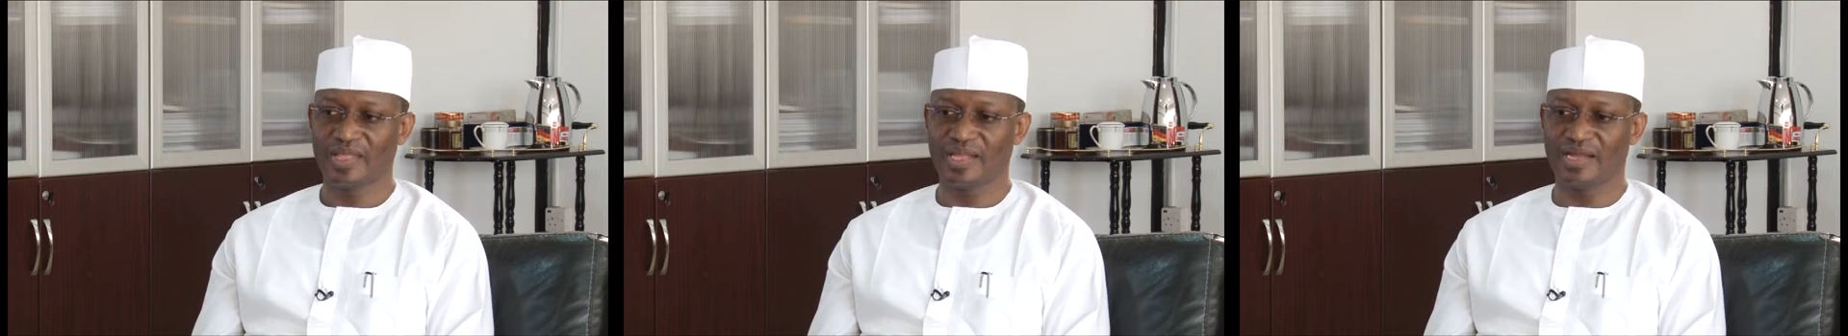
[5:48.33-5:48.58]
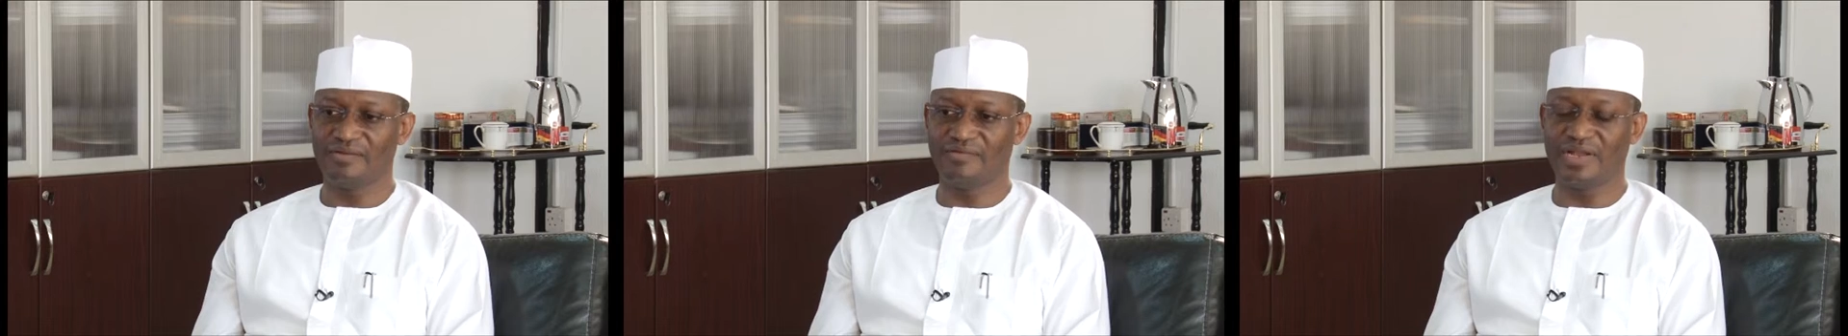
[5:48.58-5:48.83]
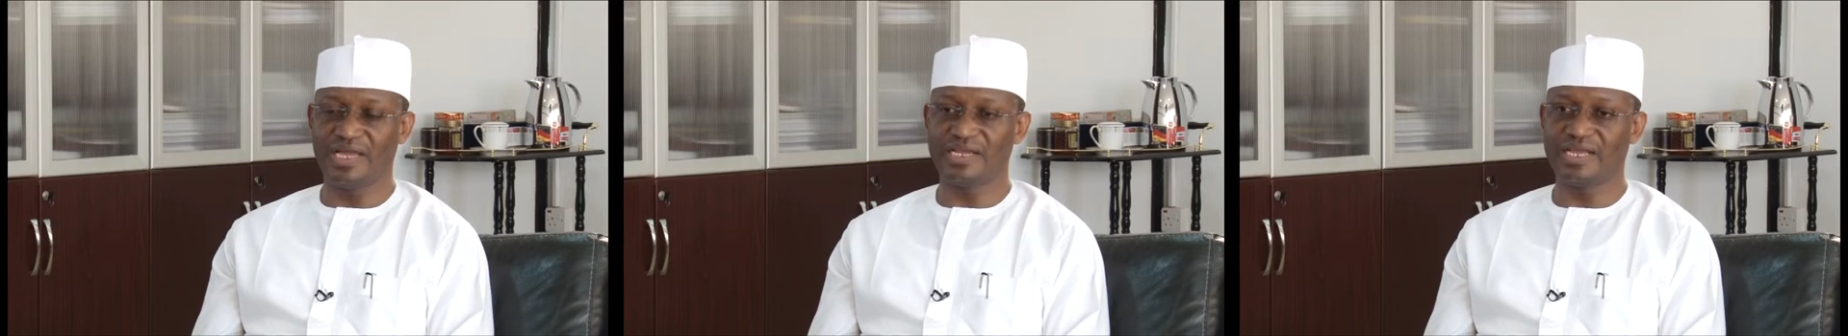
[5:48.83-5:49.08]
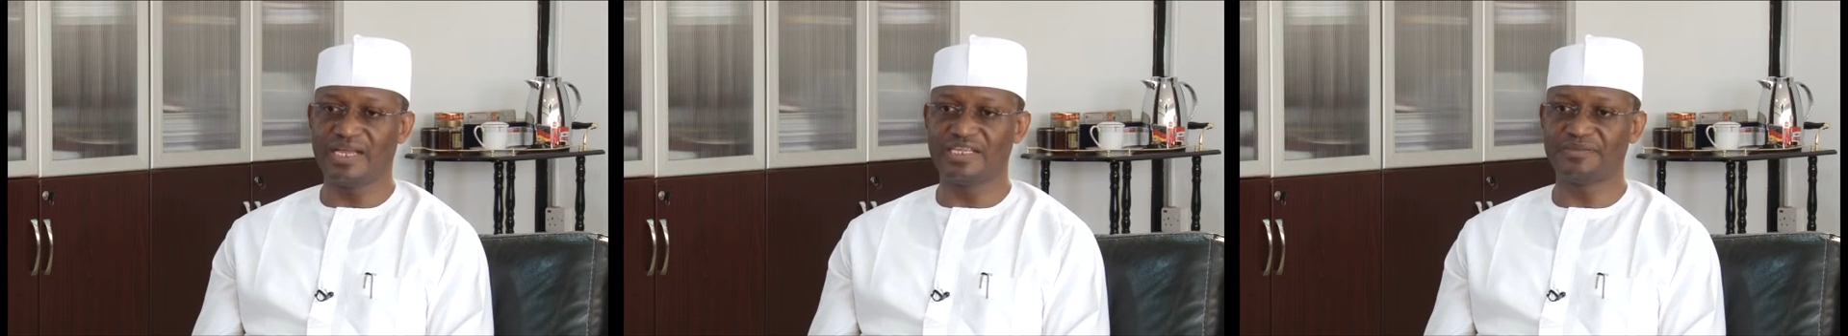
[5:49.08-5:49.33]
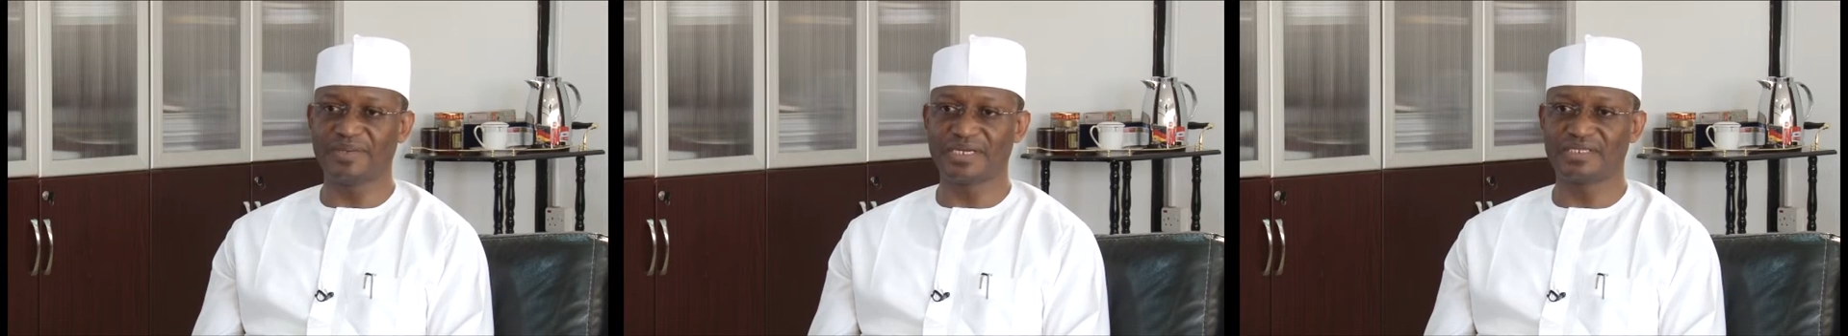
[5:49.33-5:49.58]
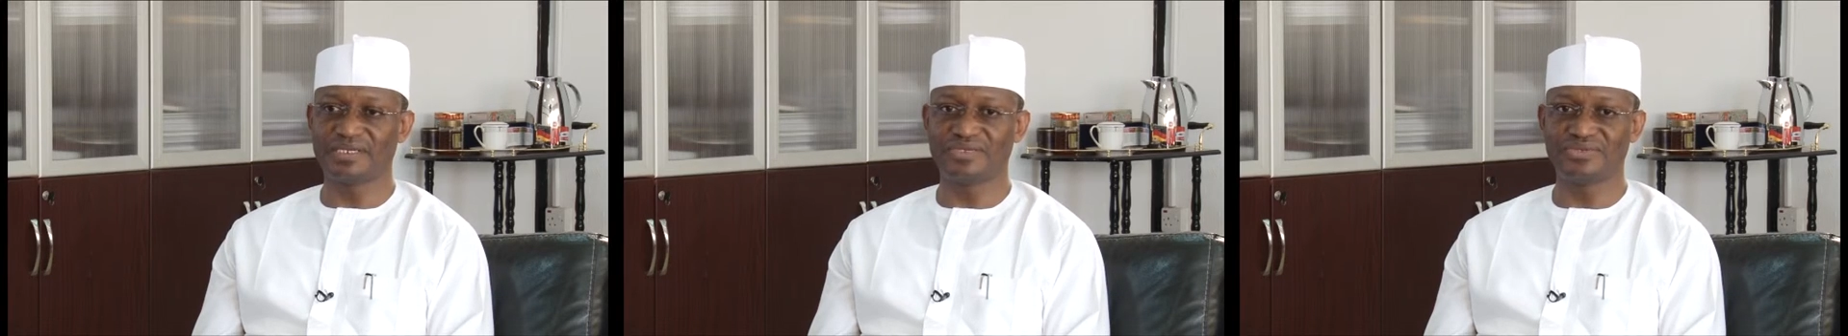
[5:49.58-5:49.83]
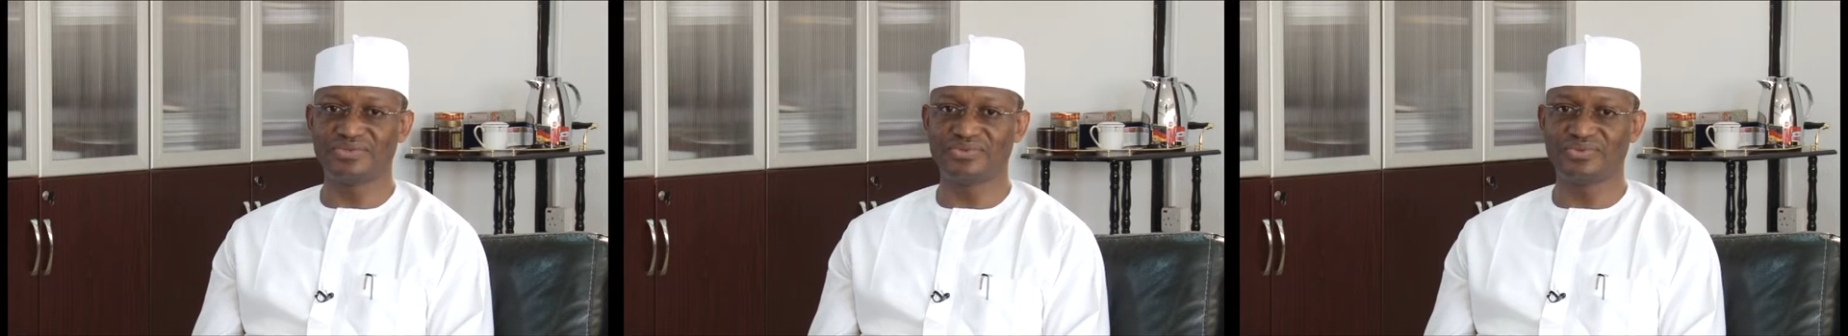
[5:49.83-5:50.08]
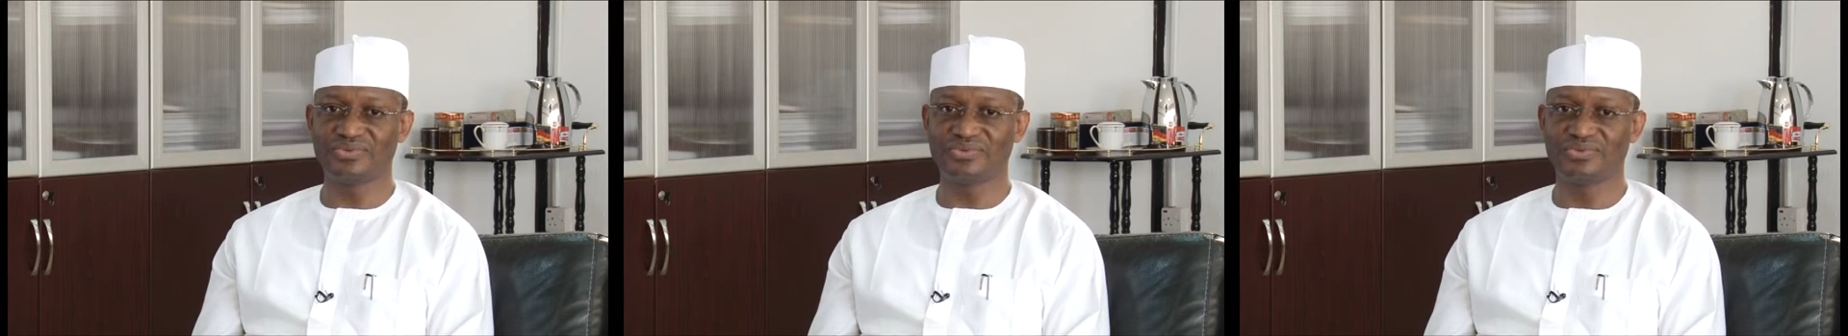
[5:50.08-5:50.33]
through which the refunded
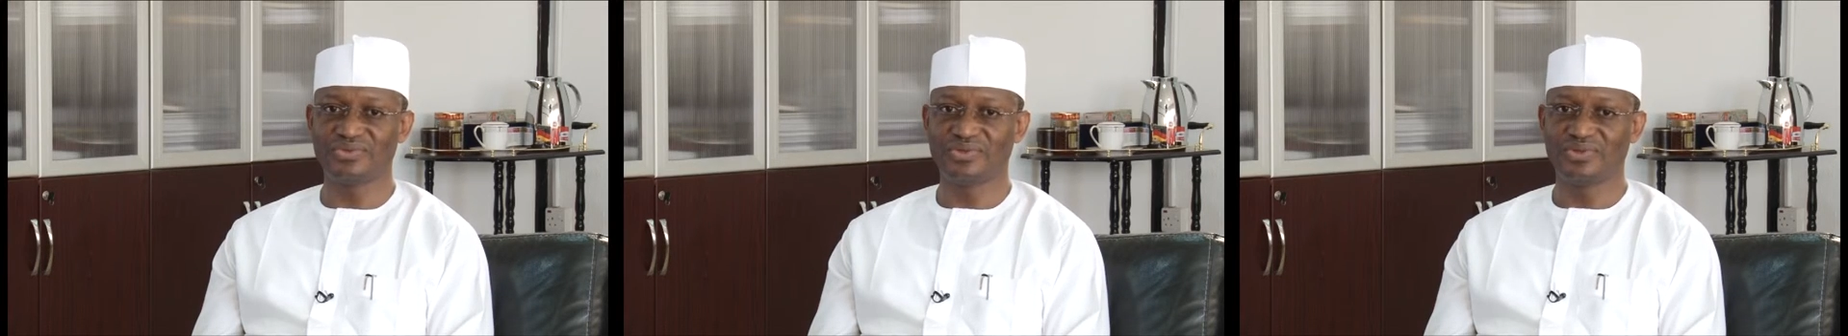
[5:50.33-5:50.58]
money